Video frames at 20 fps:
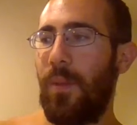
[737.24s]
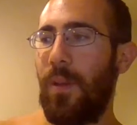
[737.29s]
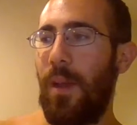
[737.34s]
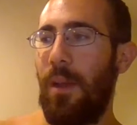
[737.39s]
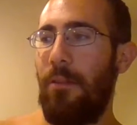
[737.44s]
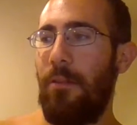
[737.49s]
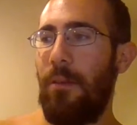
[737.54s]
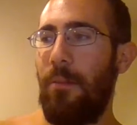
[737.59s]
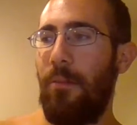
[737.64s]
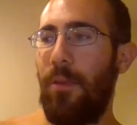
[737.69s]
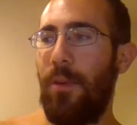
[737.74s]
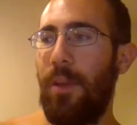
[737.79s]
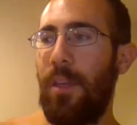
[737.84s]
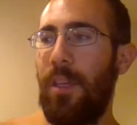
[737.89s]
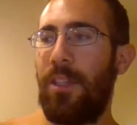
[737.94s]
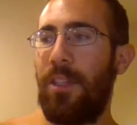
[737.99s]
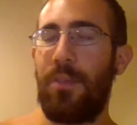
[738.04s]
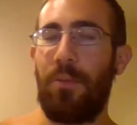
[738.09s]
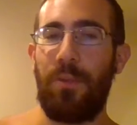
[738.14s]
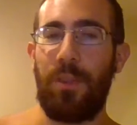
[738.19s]
I remember
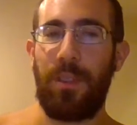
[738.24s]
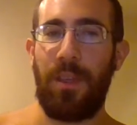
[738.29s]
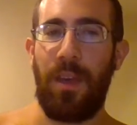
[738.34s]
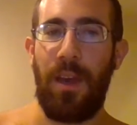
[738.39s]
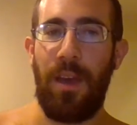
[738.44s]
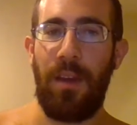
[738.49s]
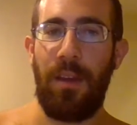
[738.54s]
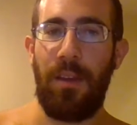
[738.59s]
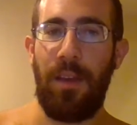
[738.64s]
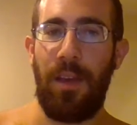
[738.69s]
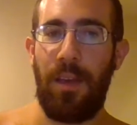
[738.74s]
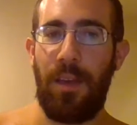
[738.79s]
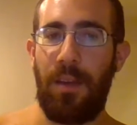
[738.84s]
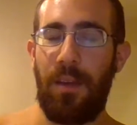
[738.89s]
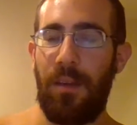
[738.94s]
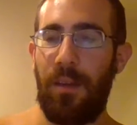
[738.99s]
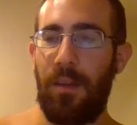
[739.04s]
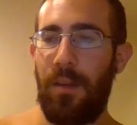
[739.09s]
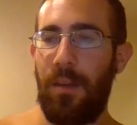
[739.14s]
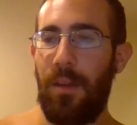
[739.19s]
each was kind of like
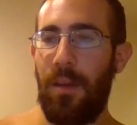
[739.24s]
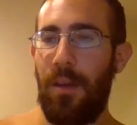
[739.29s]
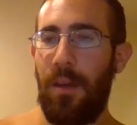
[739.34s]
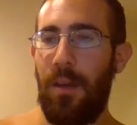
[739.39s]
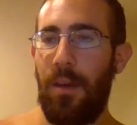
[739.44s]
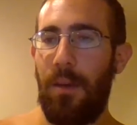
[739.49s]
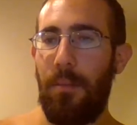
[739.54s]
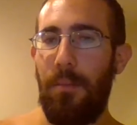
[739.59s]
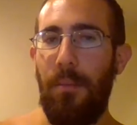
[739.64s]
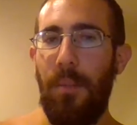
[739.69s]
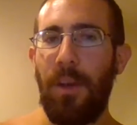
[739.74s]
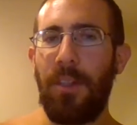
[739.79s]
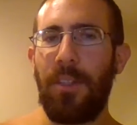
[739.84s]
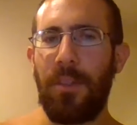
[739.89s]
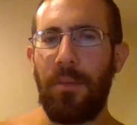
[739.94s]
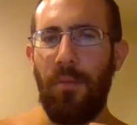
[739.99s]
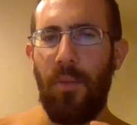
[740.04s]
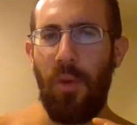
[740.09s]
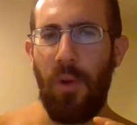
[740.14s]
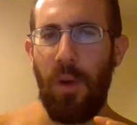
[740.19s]

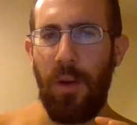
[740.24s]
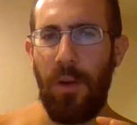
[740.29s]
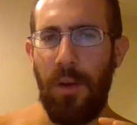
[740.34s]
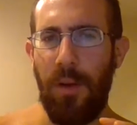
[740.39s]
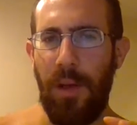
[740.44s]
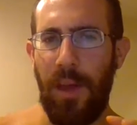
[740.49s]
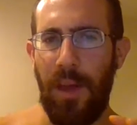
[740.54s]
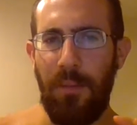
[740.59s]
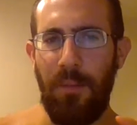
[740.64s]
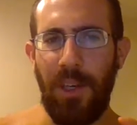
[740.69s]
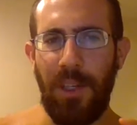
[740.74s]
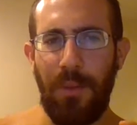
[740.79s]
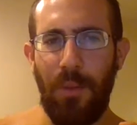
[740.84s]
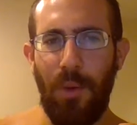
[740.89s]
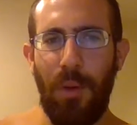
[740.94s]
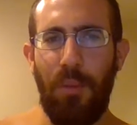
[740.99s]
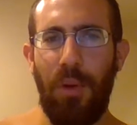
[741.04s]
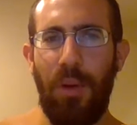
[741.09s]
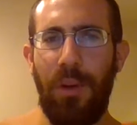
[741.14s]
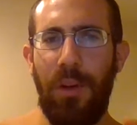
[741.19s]
had much more
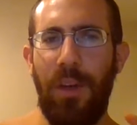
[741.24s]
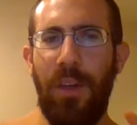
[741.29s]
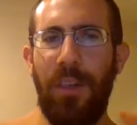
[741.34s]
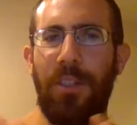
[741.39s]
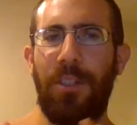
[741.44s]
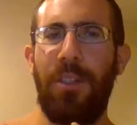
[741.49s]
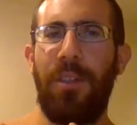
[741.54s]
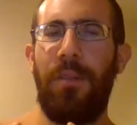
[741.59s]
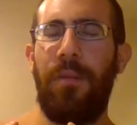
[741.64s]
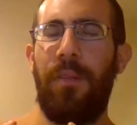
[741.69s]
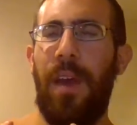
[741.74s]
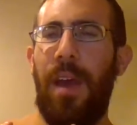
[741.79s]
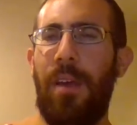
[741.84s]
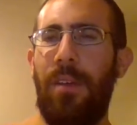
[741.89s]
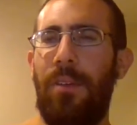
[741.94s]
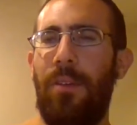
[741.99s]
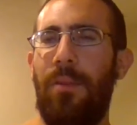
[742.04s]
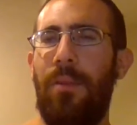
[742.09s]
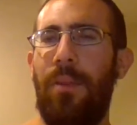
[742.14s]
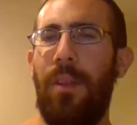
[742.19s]
production
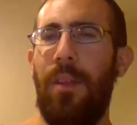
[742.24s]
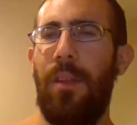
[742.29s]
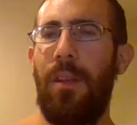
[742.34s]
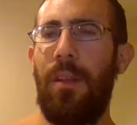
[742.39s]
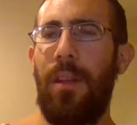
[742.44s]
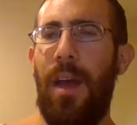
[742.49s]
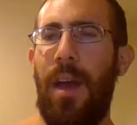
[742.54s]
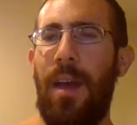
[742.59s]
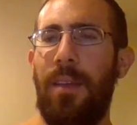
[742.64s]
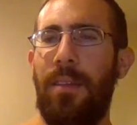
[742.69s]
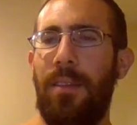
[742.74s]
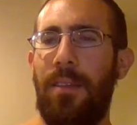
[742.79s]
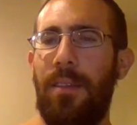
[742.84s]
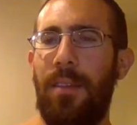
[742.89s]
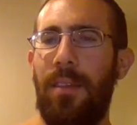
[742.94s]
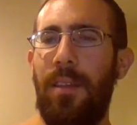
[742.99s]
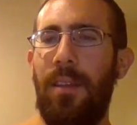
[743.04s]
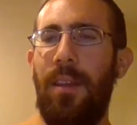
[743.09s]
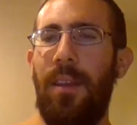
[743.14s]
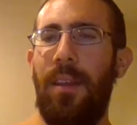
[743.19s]
value than the last,
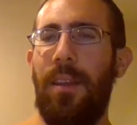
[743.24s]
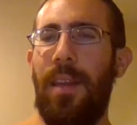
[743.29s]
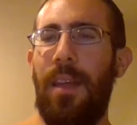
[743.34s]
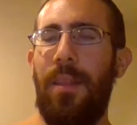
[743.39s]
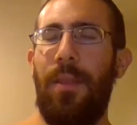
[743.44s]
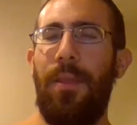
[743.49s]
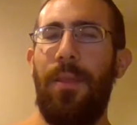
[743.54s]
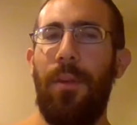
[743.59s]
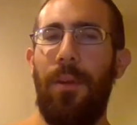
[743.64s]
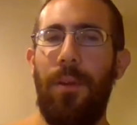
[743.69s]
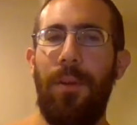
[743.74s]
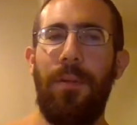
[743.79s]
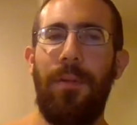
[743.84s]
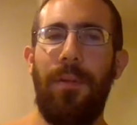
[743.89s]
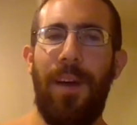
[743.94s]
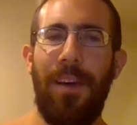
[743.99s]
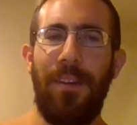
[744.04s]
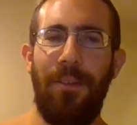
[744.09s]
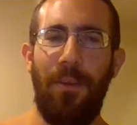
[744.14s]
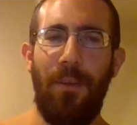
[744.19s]
and like that third
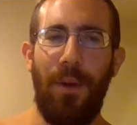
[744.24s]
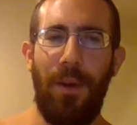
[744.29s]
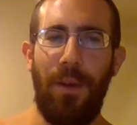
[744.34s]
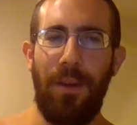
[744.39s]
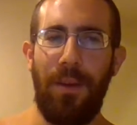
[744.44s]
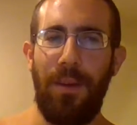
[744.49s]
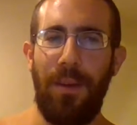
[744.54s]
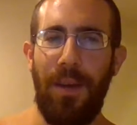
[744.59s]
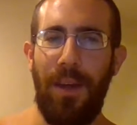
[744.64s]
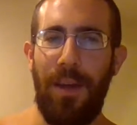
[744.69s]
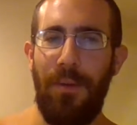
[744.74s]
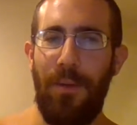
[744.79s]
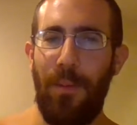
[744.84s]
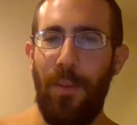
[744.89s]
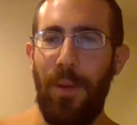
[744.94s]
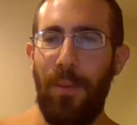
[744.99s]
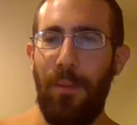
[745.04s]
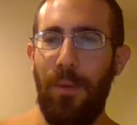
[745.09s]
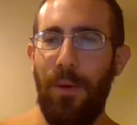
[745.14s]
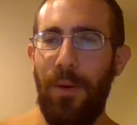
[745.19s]
final one I
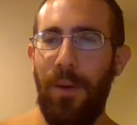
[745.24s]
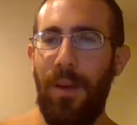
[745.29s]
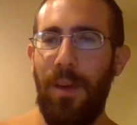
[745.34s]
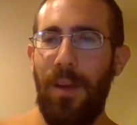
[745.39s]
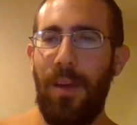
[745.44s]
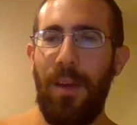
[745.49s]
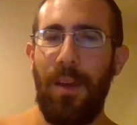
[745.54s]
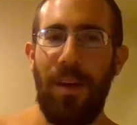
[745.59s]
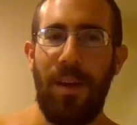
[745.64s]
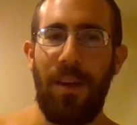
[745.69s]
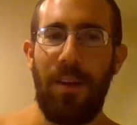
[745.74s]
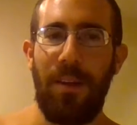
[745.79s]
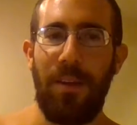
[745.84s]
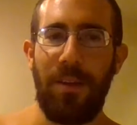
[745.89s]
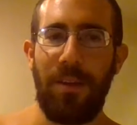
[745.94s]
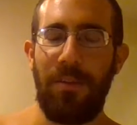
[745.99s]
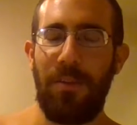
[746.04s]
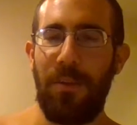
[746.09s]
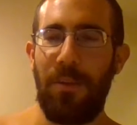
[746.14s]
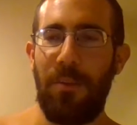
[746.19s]
remember
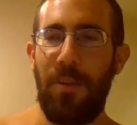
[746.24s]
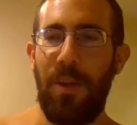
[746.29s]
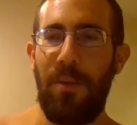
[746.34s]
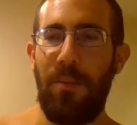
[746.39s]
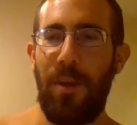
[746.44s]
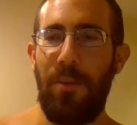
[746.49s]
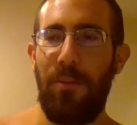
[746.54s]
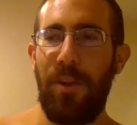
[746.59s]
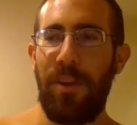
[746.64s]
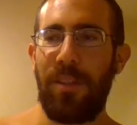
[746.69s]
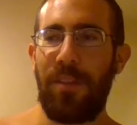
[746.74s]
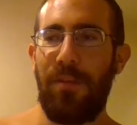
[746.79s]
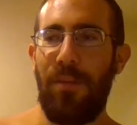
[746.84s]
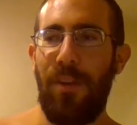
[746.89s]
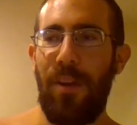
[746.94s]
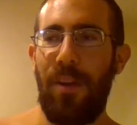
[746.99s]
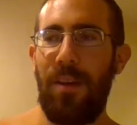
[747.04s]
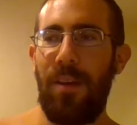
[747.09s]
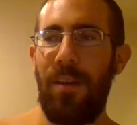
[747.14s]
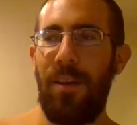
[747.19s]
is with me and my best
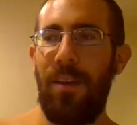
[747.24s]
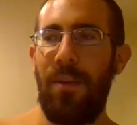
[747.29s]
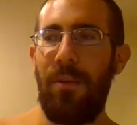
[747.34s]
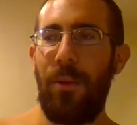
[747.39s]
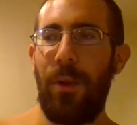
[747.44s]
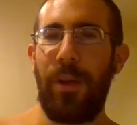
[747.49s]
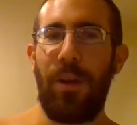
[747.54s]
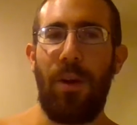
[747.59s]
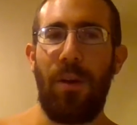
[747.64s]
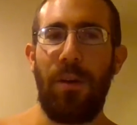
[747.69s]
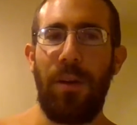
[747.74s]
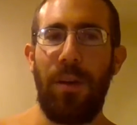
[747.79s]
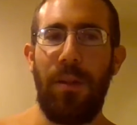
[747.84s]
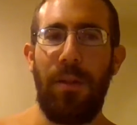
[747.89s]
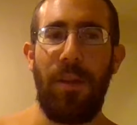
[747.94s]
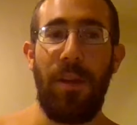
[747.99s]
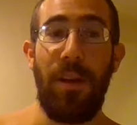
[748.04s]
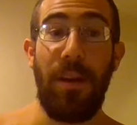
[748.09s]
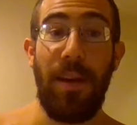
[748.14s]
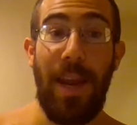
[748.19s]
friend, and we called it
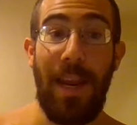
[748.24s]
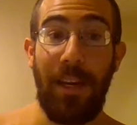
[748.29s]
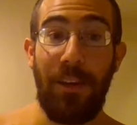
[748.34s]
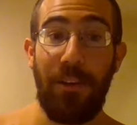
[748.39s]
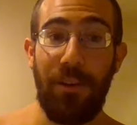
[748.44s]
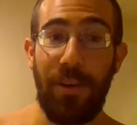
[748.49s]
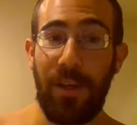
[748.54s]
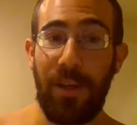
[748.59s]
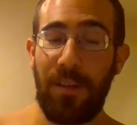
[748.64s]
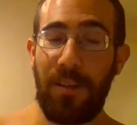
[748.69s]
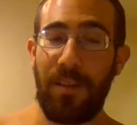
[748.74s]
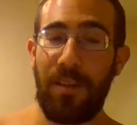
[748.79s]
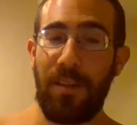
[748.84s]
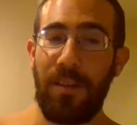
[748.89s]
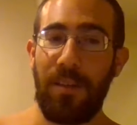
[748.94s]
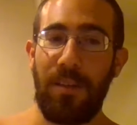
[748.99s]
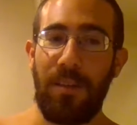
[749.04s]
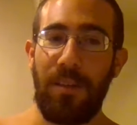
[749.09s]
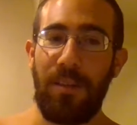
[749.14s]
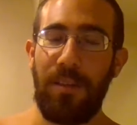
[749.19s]
the Natrix
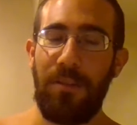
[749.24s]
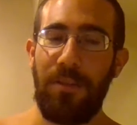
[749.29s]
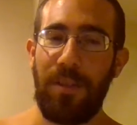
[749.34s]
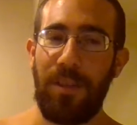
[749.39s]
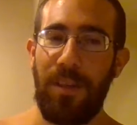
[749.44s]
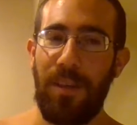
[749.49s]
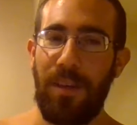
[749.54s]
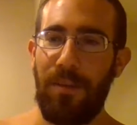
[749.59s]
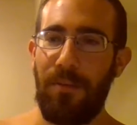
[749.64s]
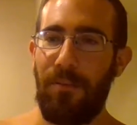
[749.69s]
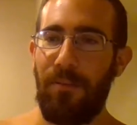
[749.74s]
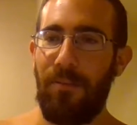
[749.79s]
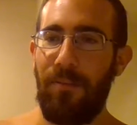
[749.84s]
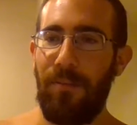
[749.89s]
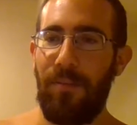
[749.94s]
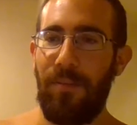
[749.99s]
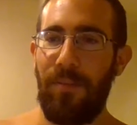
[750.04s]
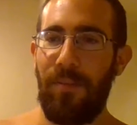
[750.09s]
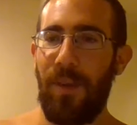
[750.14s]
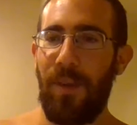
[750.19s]
because it was like a
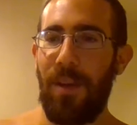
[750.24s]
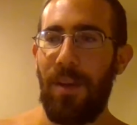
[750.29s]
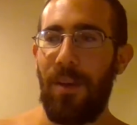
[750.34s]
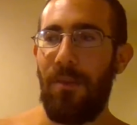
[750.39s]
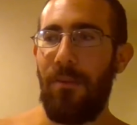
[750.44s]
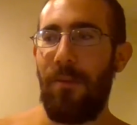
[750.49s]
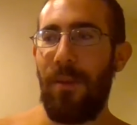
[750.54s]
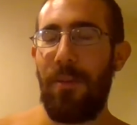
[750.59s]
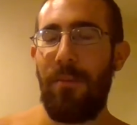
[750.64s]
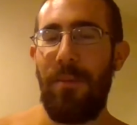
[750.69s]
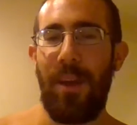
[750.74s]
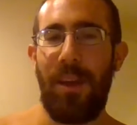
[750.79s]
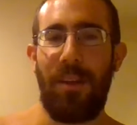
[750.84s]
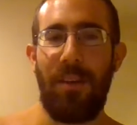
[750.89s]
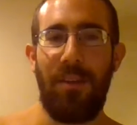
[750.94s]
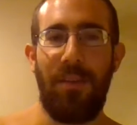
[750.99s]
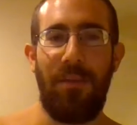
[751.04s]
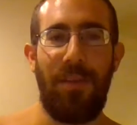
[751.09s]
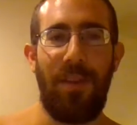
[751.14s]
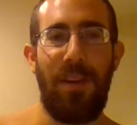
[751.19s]
remake
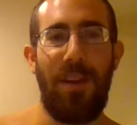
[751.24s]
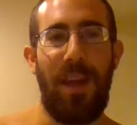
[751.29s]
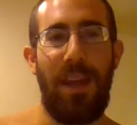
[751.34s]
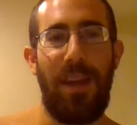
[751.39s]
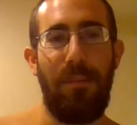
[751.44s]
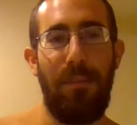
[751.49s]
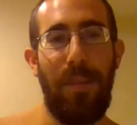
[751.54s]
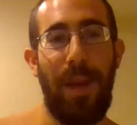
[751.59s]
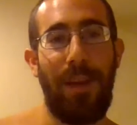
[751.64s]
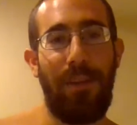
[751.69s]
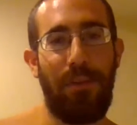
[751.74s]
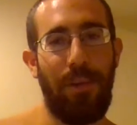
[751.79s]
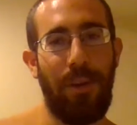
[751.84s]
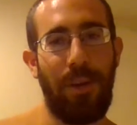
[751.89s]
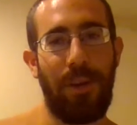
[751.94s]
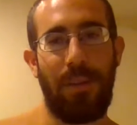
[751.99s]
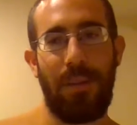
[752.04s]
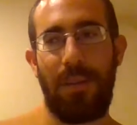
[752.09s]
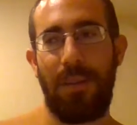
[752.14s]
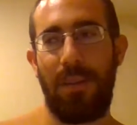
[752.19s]
of the
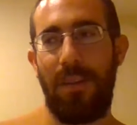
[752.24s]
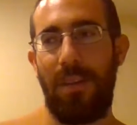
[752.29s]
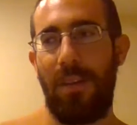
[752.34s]
Matrix.